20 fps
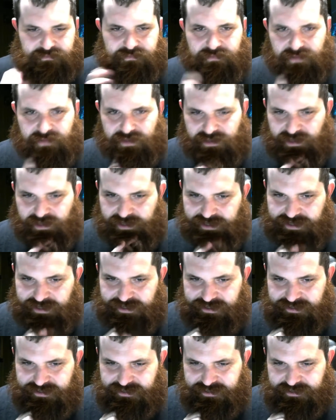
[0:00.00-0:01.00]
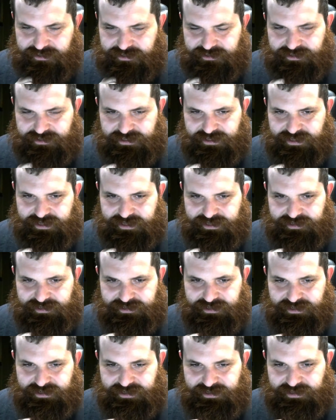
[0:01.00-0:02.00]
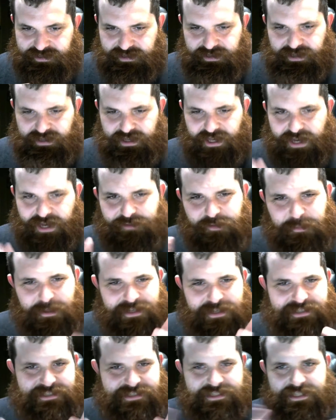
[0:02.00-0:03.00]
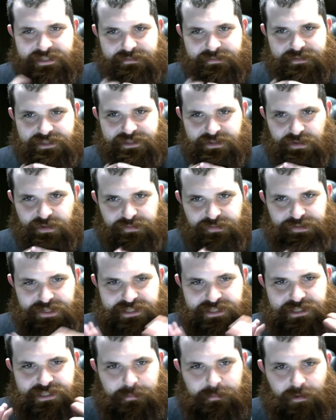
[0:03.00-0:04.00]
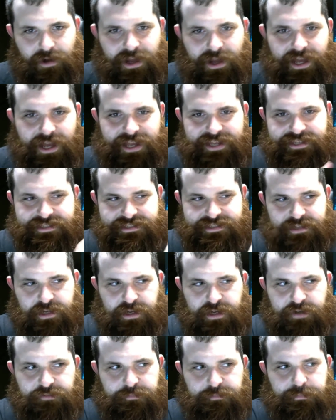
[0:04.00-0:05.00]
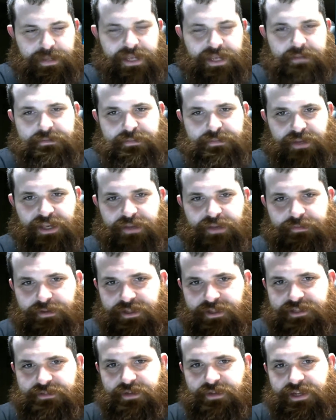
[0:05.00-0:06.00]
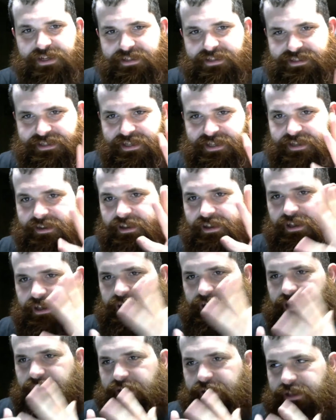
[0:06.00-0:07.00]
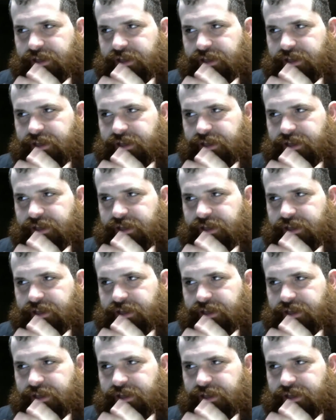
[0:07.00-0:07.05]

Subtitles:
And everybody seems sort of like surprised of Bam's behavior. That's why I said like